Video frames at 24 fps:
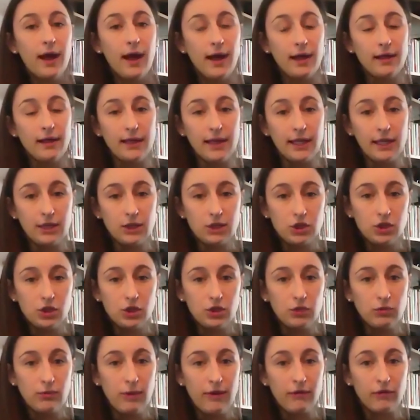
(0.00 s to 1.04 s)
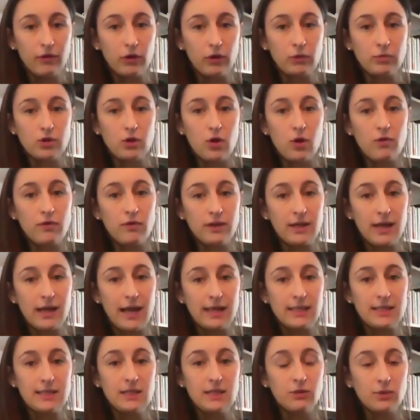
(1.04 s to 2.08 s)
a link to my firm's
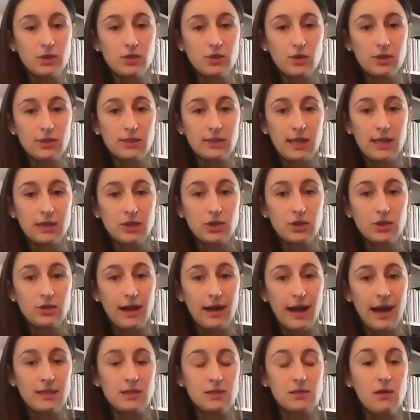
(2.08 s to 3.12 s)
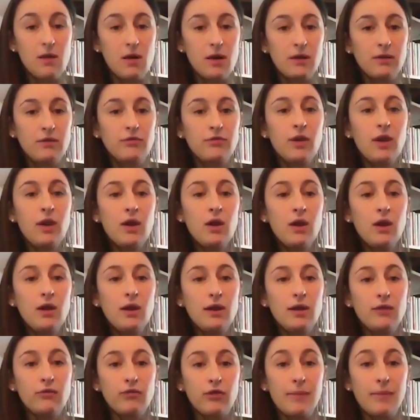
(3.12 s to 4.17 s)
COVID-19 resource center that has a lot of
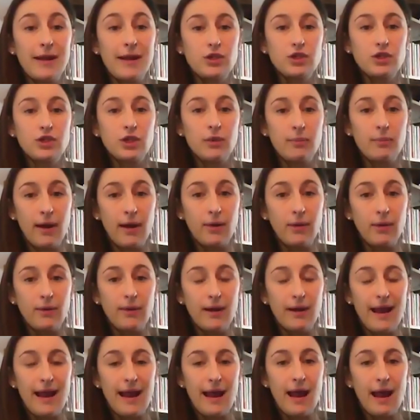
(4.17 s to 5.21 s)
information about